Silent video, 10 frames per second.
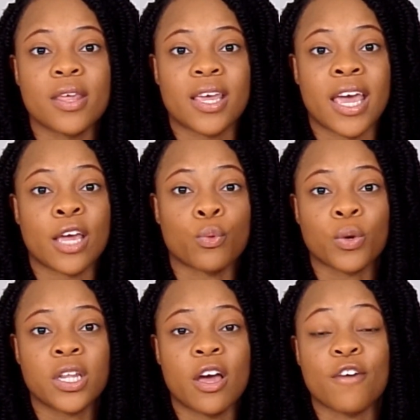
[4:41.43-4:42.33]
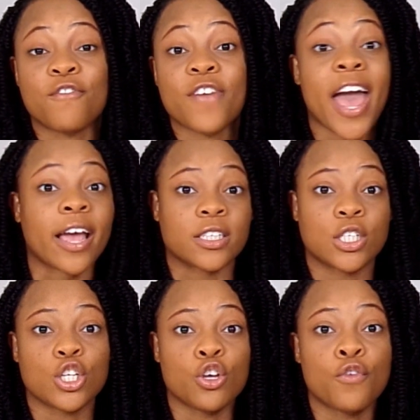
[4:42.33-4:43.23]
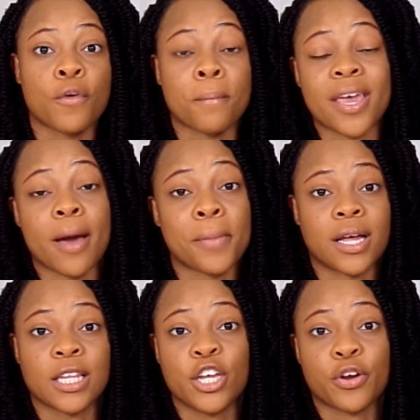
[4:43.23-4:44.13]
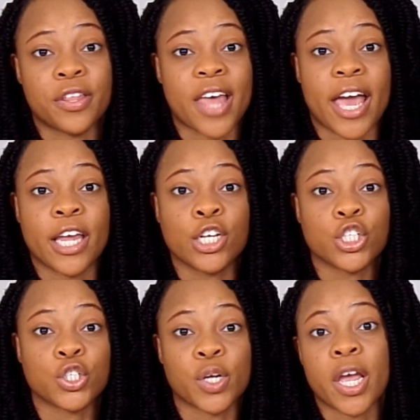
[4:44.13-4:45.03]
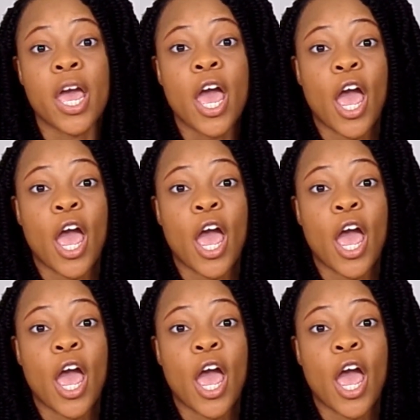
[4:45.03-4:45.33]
can really affect you from becoming a leader in that industry,